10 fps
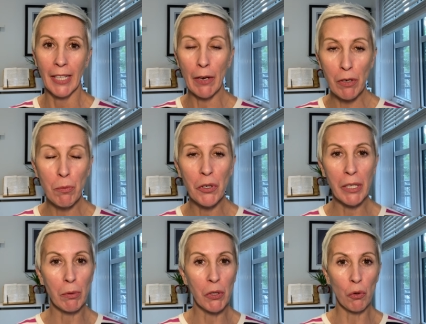every
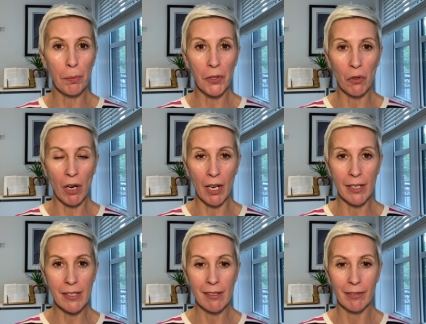morning when you open your
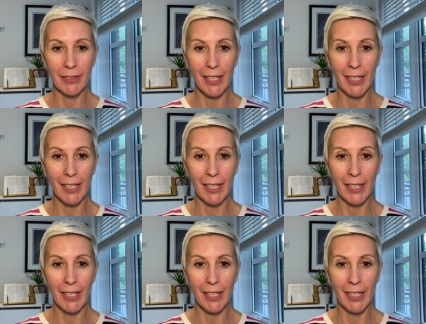eyes